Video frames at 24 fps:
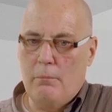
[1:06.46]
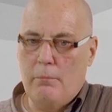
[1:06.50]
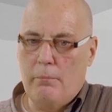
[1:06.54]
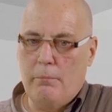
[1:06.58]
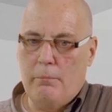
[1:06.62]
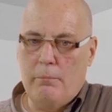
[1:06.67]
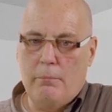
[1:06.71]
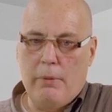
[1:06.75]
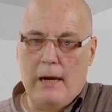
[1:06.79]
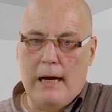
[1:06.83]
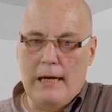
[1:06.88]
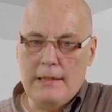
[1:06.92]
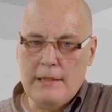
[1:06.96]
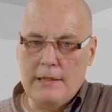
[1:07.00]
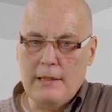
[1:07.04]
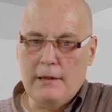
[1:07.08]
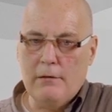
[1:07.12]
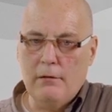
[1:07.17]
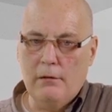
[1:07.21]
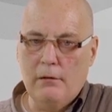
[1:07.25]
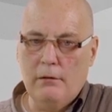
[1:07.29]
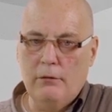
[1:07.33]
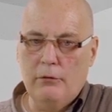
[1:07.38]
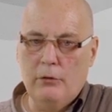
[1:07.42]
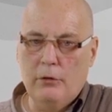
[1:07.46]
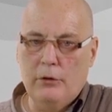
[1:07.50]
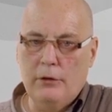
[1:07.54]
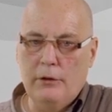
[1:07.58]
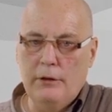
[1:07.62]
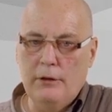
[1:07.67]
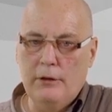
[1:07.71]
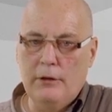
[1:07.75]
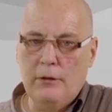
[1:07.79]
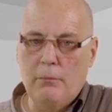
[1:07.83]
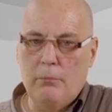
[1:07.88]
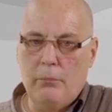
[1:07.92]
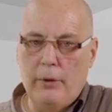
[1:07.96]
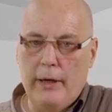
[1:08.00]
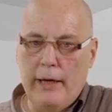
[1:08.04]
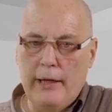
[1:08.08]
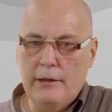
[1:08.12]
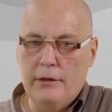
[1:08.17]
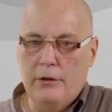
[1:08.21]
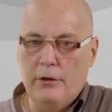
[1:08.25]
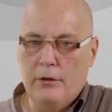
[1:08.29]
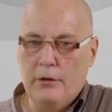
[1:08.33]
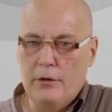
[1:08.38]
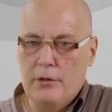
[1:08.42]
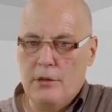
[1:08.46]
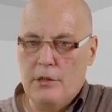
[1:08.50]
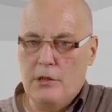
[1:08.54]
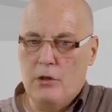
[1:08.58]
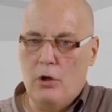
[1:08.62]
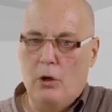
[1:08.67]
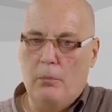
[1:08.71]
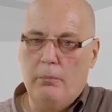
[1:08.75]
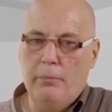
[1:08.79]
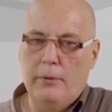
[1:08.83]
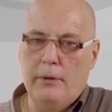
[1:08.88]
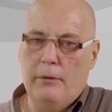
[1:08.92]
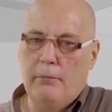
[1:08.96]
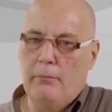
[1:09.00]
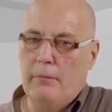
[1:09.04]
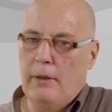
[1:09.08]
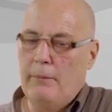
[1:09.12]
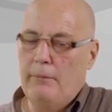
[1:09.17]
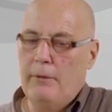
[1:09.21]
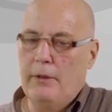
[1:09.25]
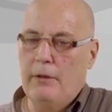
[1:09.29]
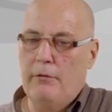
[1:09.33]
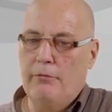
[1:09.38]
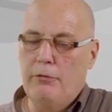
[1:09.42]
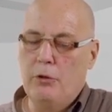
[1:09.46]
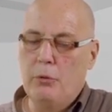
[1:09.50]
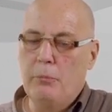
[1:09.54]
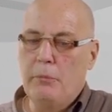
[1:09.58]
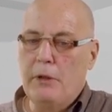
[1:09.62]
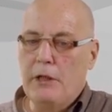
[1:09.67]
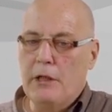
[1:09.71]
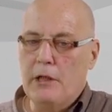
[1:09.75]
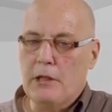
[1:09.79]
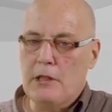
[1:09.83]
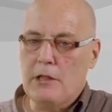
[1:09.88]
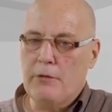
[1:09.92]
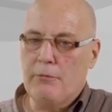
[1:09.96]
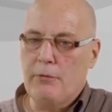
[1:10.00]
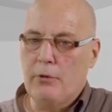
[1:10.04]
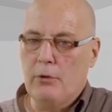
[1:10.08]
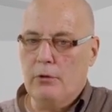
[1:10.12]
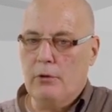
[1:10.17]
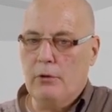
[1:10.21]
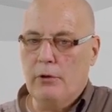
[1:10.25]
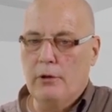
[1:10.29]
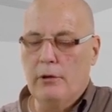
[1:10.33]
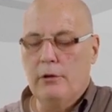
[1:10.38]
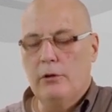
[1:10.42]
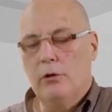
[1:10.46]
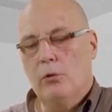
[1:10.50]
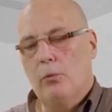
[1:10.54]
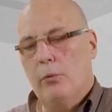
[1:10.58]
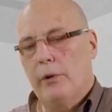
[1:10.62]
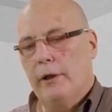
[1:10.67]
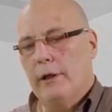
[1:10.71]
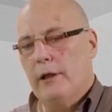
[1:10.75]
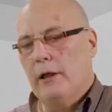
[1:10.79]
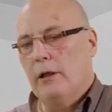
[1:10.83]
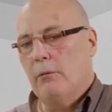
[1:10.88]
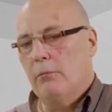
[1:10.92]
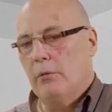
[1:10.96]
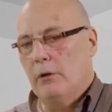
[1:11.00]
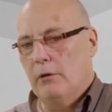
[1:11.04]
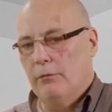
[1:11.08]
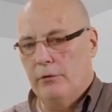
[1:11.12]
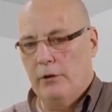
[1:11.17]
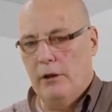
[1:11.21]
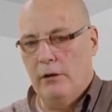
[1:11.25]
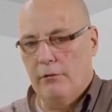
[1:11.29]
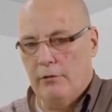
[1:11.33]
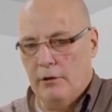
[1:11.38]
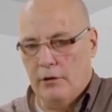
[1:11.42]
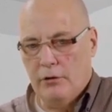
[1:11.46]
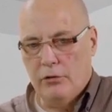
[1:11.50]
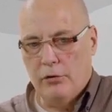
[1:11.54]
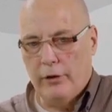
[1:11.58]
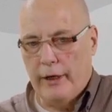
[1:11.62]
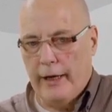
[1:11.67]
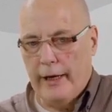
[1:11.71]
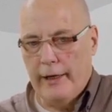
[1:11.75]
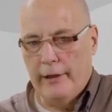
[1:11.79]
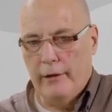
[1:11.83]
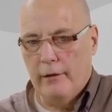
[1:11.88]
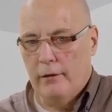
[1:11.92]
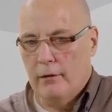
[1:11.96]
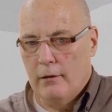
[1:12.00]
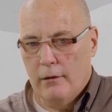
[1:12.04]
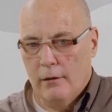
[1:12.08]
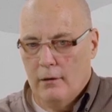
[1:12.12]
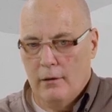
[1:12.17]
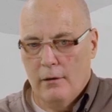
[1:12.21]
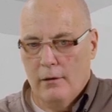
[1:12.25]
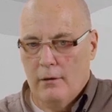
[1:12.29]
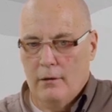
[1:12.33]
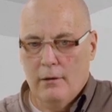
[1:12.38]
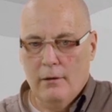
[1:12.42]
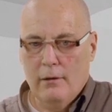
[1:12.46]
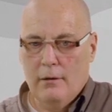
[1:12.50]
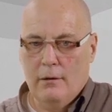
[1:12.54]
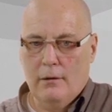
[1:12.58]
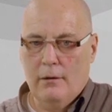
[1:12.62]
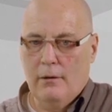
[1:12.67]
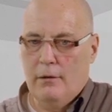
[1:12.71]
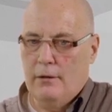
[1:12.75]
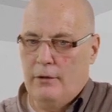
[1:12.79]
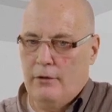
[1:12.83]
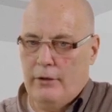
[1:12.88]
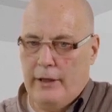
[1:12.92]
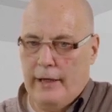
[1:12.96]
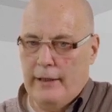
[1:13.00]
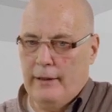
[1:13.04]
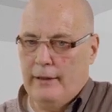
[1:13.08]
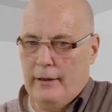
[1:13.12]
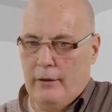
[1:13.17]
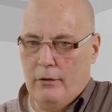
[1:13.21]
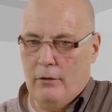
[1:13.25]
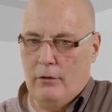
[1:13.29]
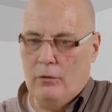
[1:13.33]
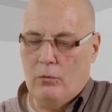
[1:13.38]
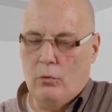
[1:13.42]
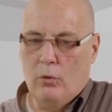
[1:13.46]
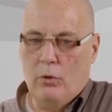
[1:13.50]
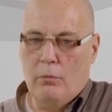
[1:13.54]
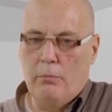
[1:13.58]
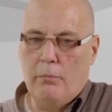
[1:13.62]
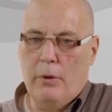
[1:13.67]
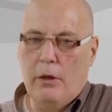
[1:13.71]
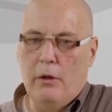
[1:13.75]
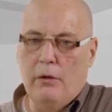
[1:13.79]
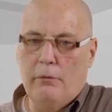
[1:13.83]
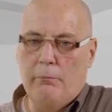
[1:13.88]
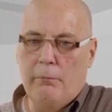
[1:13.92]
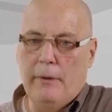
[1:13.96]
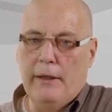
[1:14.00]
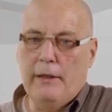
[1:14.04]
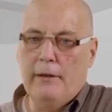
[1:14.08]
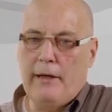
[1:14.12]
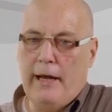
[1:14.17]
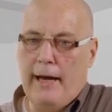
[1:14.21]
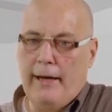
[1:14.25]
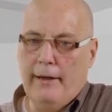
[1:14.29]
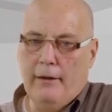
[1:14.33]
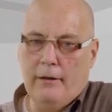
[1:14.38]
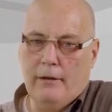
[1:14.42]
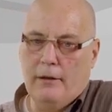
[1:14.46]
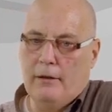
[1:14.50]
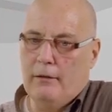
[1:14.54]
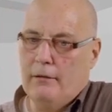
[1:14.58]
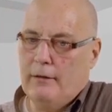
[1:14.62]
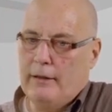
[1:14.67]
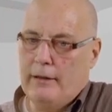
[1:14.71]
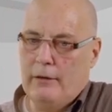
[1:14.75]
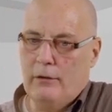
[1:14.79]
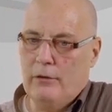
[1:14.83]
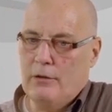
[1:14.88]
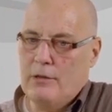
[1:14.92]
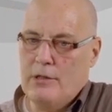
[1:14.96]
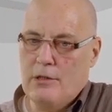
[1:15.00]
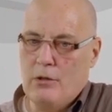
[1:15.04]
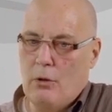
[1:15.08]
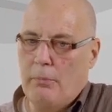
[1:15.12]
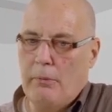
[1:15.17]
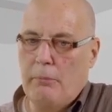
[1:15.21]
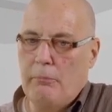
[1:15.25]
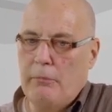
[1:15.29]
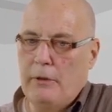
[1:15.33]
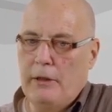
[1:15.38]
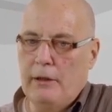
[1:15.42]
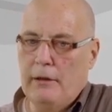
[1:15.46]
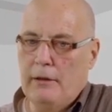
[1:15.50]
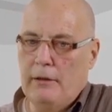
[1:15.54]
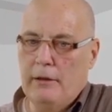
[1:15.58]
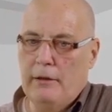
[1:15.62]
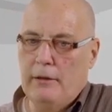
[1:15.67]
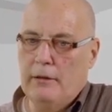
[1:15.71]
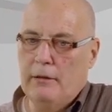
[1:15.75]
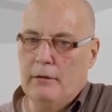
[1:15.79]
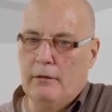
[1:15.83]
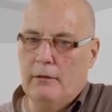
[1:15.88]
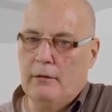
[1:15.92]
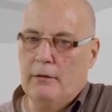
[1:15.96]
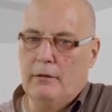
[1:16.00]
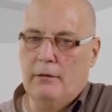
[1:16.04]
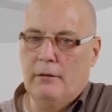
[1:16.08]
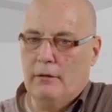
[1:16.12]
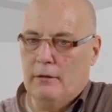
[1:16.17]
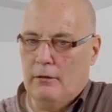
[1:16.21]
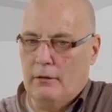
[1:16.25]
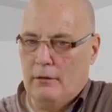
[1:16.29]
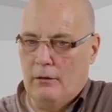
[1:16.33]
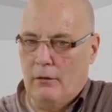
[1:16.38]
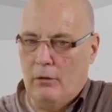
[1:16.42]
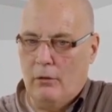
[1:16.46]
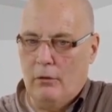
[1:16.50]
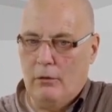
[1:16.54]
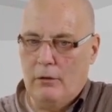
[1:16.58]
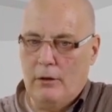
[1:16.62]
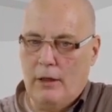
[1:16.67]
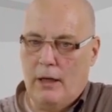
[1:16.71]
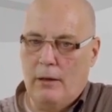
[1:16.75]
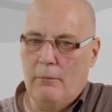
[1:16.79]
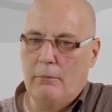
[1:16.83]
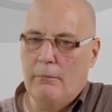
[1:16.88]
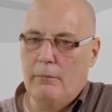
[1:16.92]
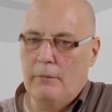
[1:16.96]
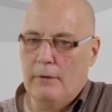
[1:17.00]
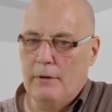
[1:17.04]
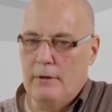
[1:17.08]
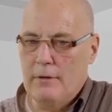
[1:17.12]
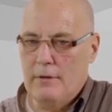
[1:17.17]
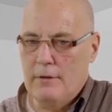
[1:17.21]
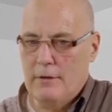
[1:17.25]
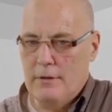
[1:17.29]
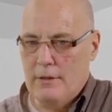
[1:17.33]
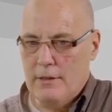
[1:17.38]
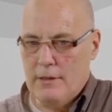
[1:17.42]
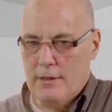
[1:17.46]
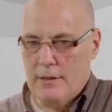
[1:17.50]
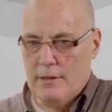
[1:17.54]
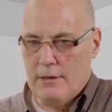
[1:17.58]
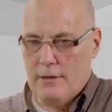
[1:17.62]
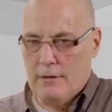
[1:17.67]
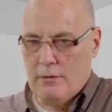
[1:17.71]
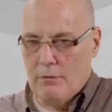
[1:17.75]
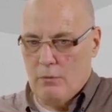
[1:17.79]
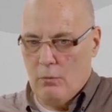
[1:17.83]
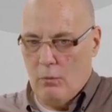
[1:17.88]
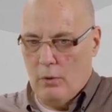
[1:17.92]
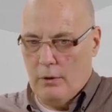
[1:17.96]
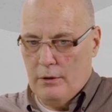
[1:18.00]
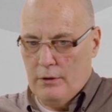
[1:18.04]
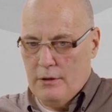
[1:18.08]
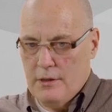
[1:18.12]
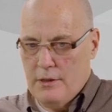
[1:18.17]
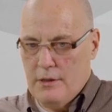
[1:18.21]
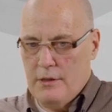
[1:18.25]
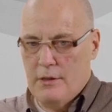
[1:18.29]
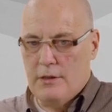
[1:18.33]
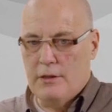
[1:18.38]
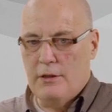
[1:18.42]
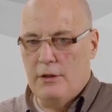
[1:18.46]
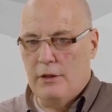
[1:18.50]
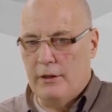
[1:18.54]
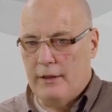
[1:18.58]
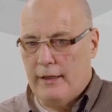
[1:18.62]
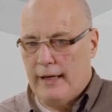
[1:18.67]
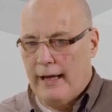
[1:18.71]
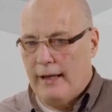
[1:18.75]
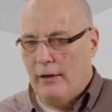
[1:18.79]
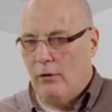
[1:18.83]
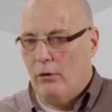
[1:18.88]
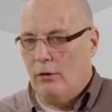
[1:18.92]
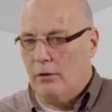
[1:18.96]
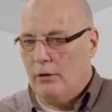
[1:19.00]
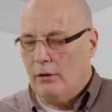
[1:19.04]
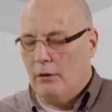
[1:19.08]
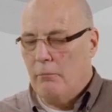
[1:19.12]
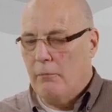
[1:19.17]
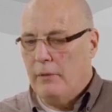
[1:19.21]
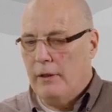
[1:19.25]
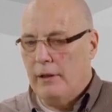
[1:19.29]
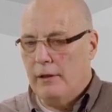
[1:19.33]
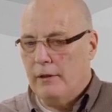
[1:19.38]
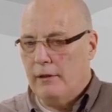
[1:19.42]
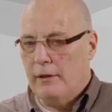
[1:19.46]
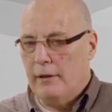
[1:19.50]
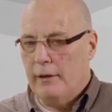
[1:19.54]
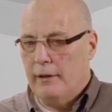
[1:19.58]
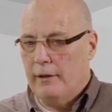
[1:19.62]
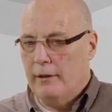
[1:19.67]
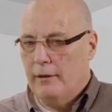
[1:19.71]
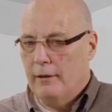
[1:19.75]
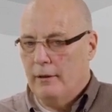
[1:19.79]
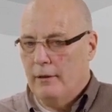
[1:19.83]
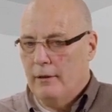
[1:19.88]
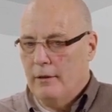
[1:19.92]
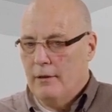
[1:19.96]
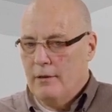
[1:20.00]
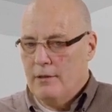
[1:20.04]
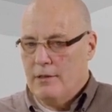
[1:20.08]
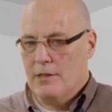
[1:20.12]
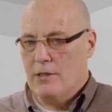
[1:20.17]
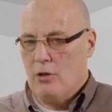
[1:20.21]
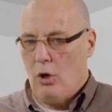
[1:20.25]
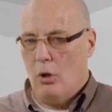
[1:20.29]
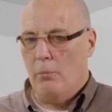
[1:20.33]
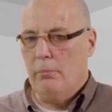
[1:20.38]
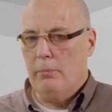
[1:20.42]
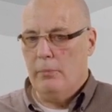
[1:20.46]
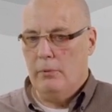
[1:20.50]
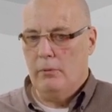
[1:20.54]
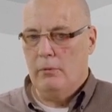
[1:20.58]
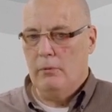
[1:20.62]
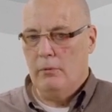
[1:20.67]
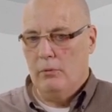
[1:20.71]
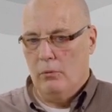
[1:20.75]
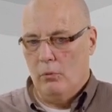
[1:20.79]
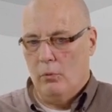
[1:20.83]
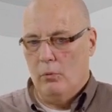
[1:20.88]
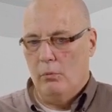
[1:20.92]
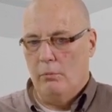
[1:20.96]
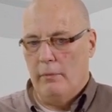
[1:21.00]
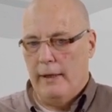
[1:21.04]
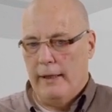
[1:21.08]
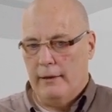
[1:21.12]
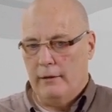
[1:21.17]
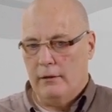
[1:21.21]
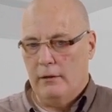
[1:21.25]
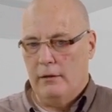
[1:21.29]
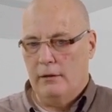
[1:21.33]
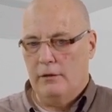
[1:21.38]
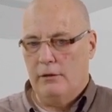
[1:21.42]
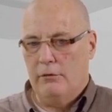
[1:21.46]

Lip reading: bicycle, you can hit the brakes, you can stop in maybe a few meters if you're not going too quickly. But if you have a train cannot, or a big tanker cannot stop immediately. It needs a long time. This is what this is. You cannot immediately stop or make the